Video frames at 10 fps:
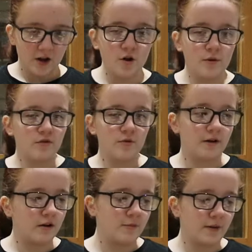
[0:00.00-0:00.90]
You know, we have to
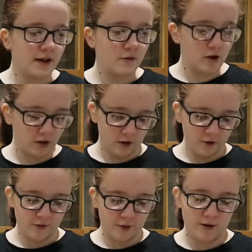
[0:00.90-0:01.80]
open a new packet of
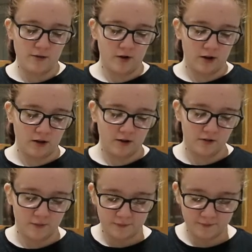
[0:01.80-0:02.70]
Rolos for 3 Rolos.